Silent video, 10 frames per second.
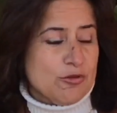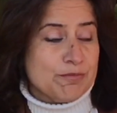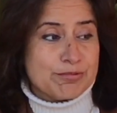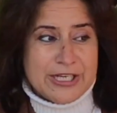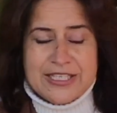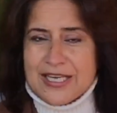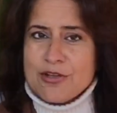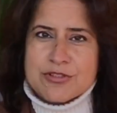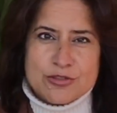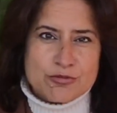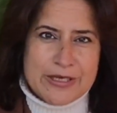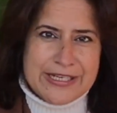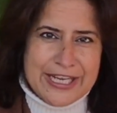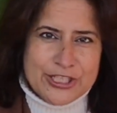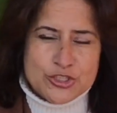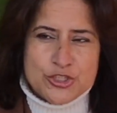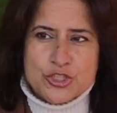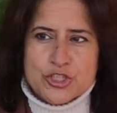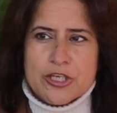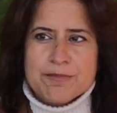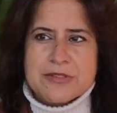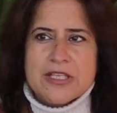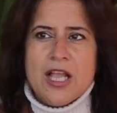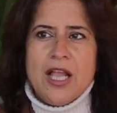breakdowns in relationships.